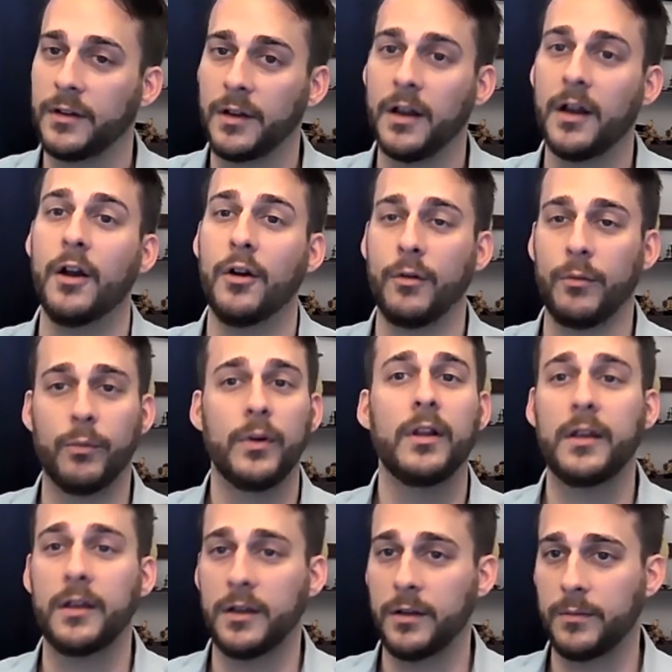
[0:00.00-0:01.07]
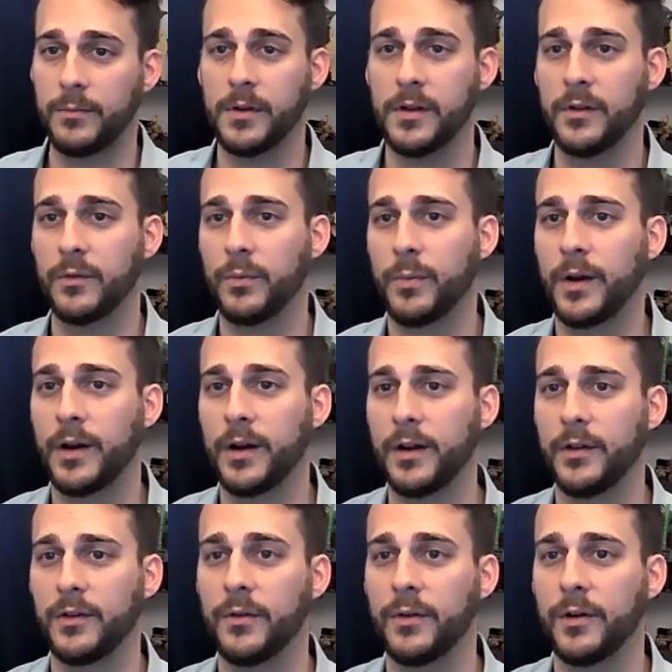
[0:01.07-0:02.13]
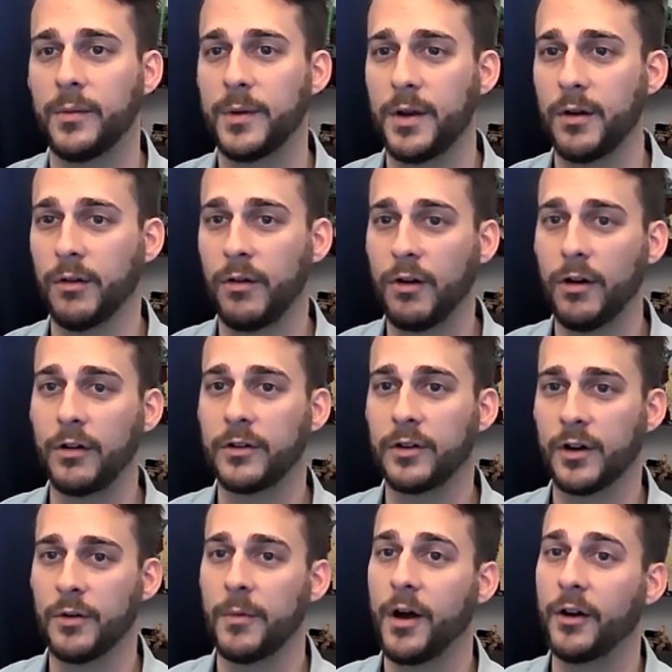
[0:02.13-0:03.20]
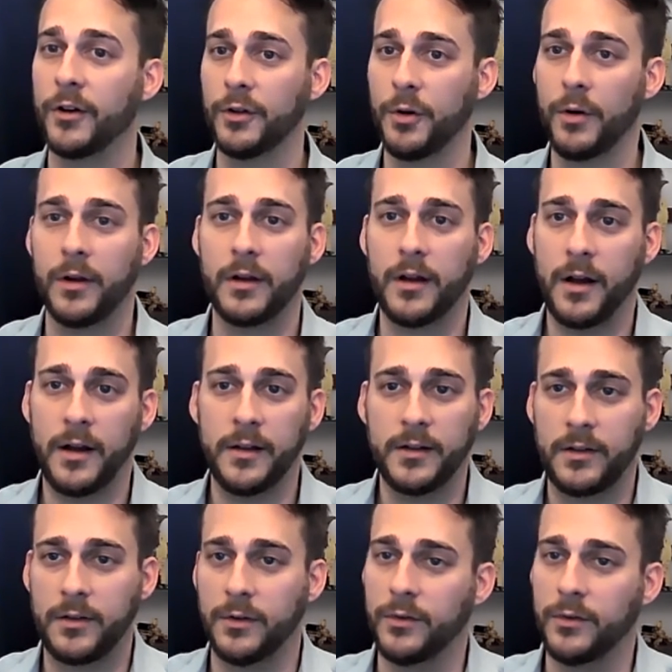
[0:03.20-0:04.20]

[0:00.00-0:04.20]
That really is what is going to be your long-term ongoing costs.